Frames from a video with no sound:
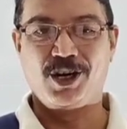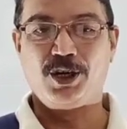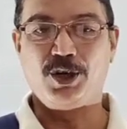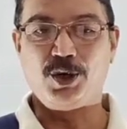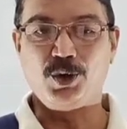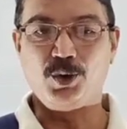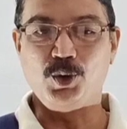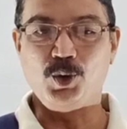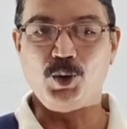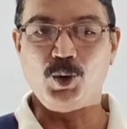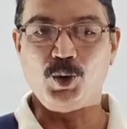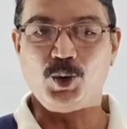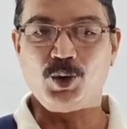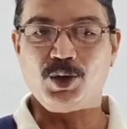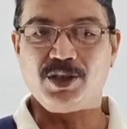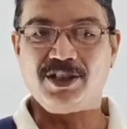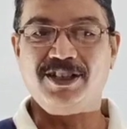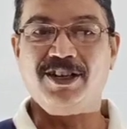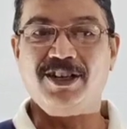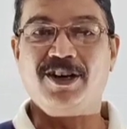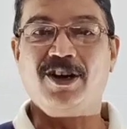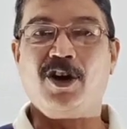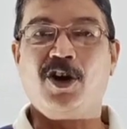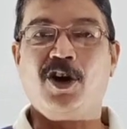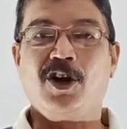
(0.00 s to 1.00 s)
to
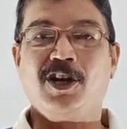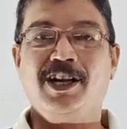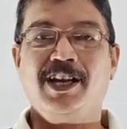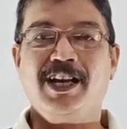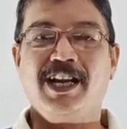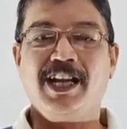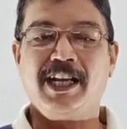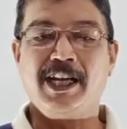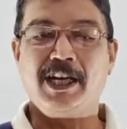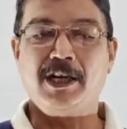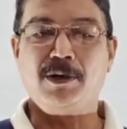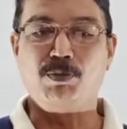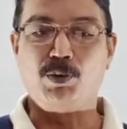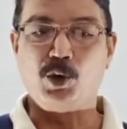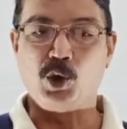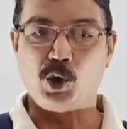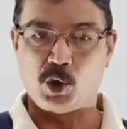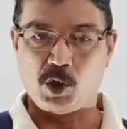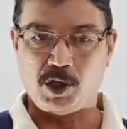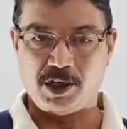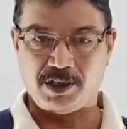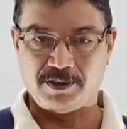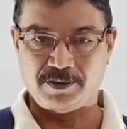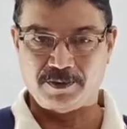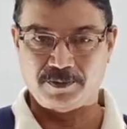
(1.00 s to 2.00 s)
the online
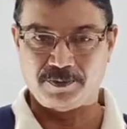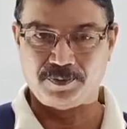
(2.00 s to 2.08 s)
mode.